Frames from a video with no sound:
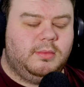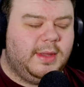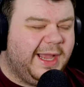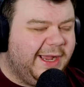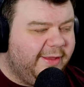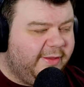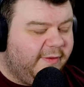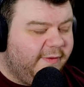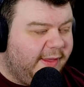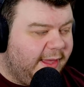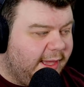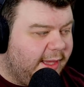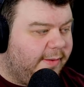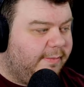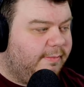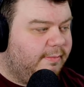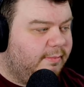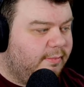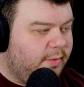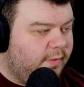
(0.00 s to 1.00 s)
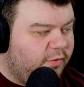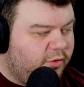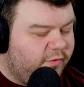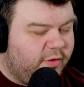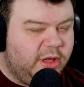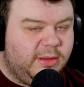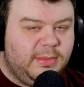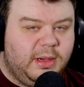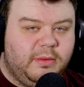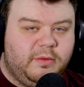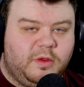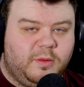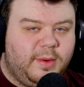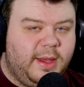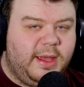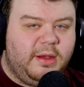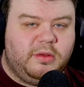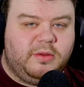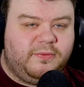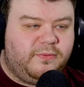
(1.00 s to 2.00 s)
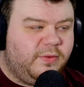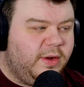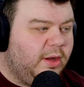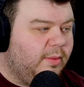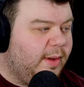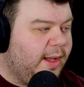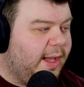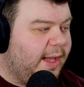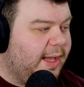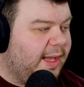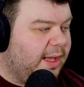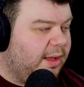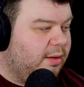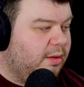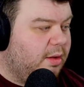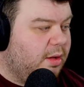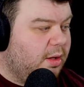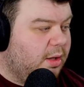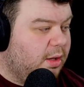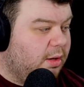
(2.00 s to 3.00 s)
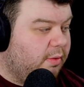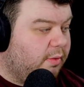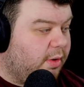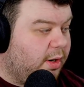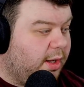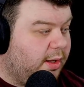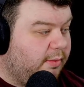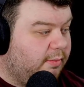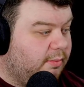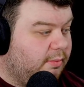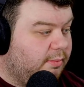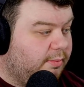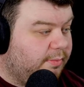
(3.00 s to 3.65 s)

Hands in the air. You've driven on the motorway or the freeway, right?